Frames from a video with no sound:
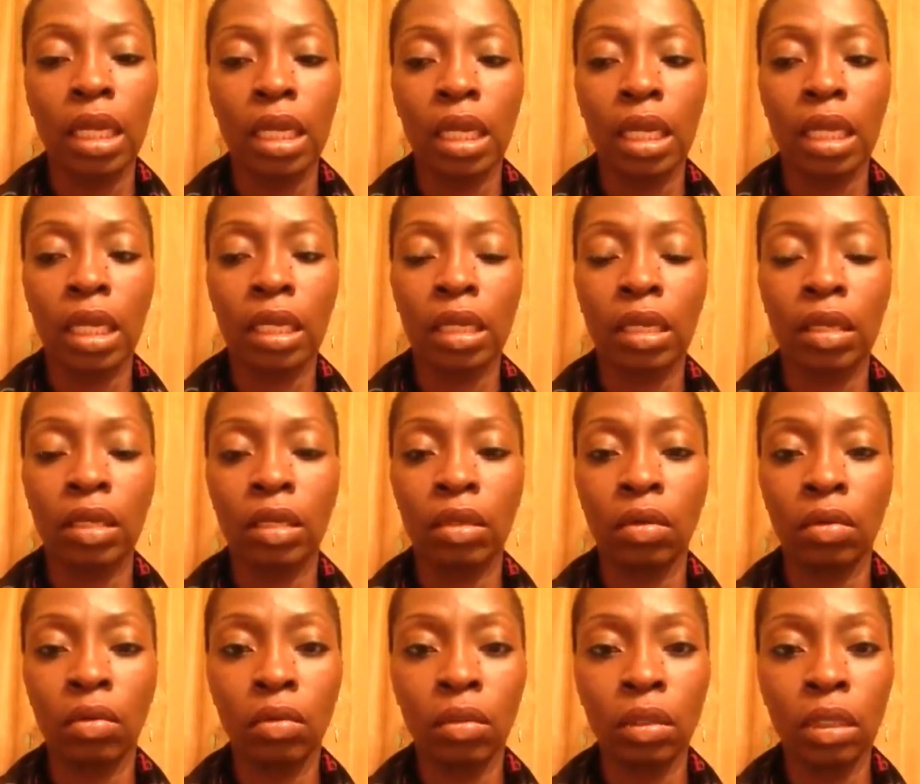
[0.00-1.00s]
And the
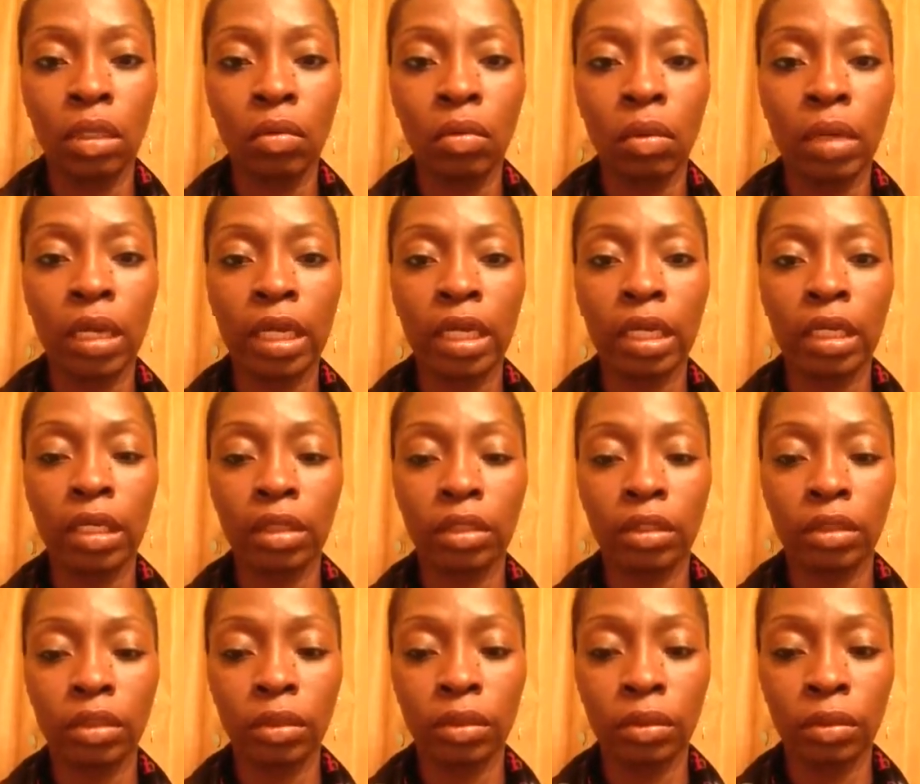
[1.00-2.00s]
only way
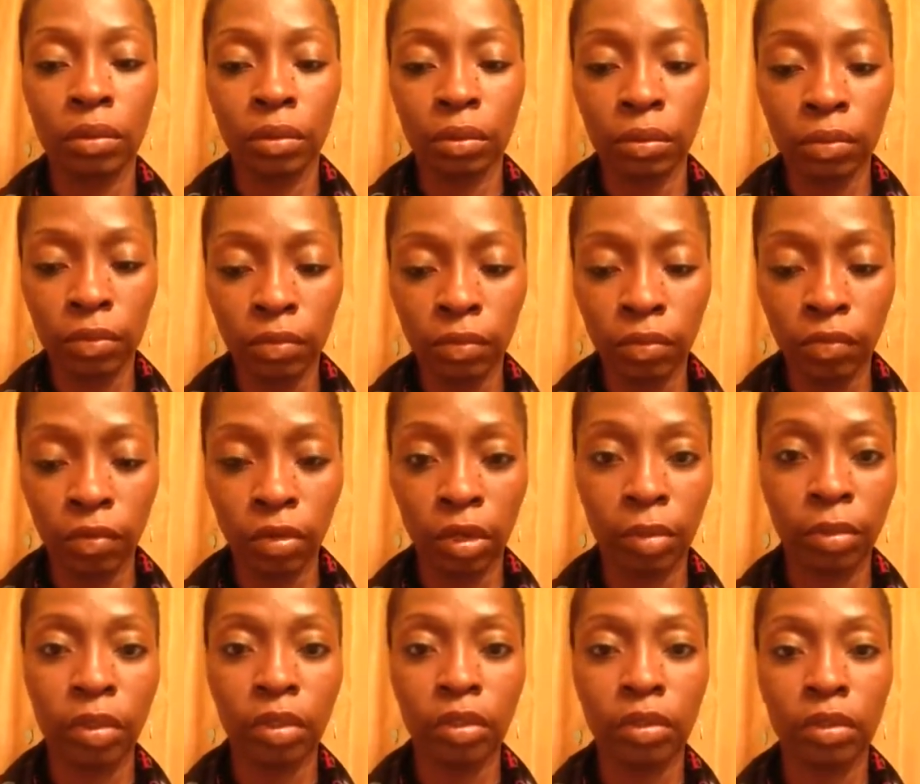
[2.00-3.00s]
for a
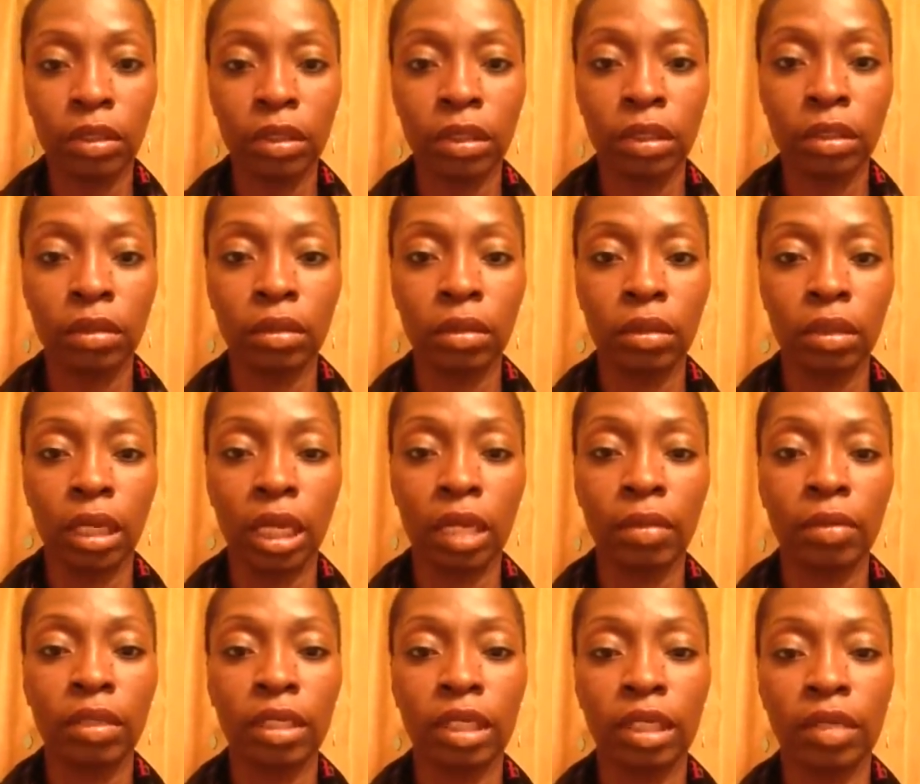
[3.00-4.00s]
person, I
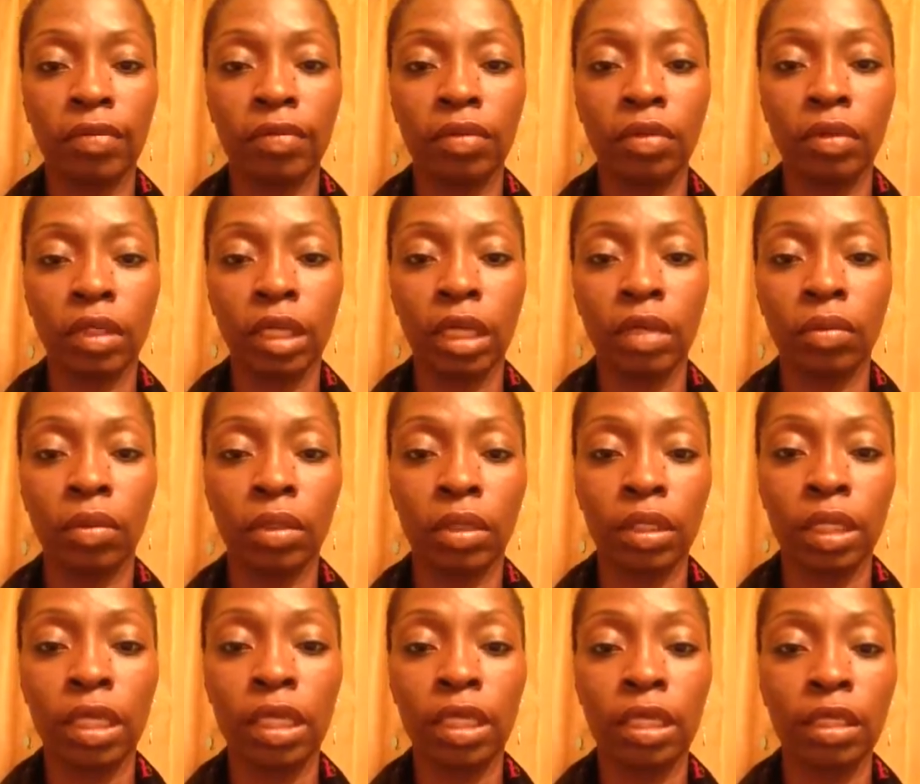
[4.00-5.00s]
believe, to get where
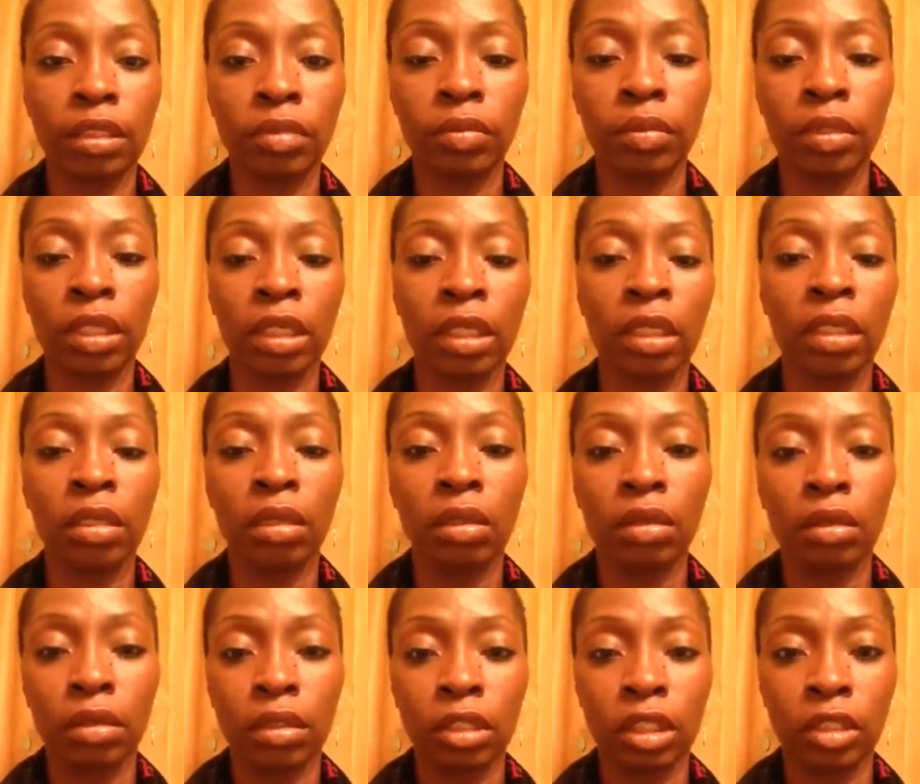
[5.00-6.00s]
they need to be
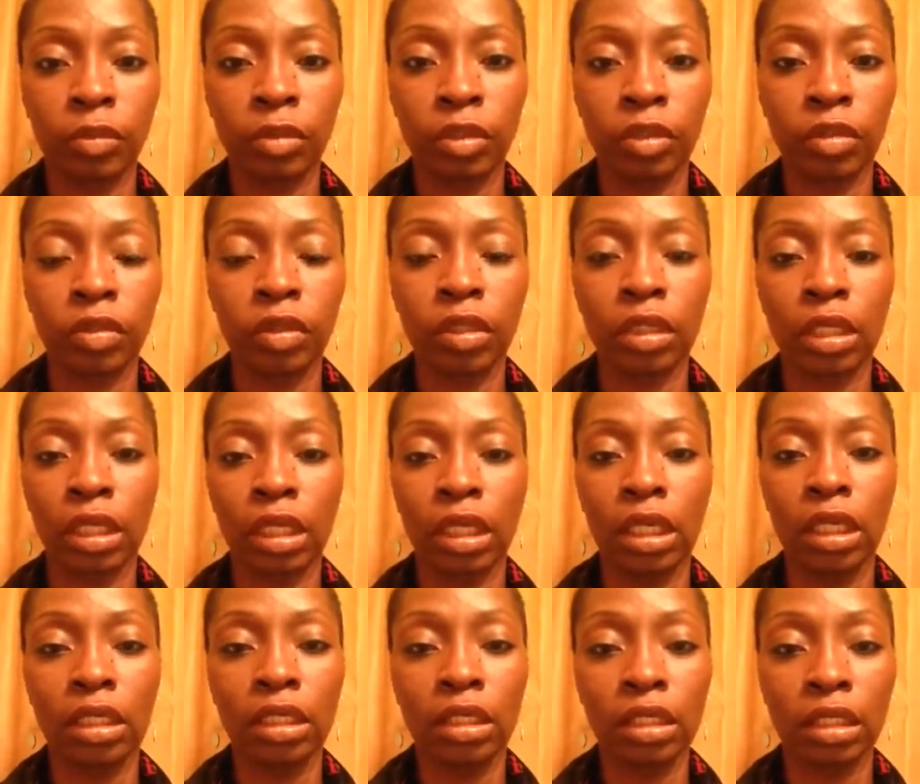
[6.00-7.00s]
spiritually
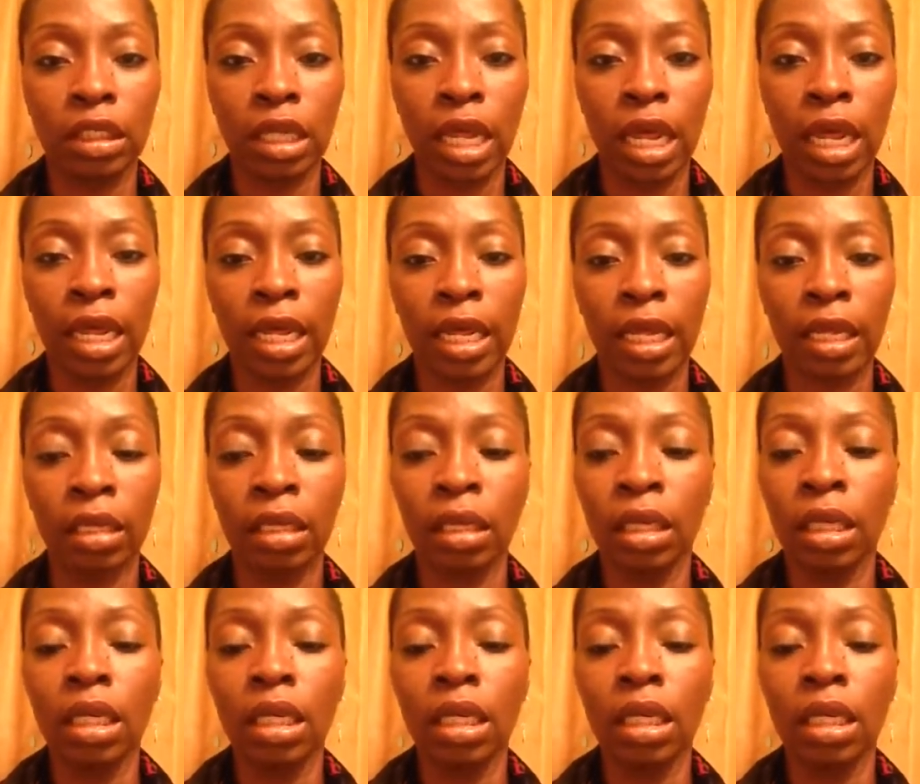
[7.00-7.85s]
inside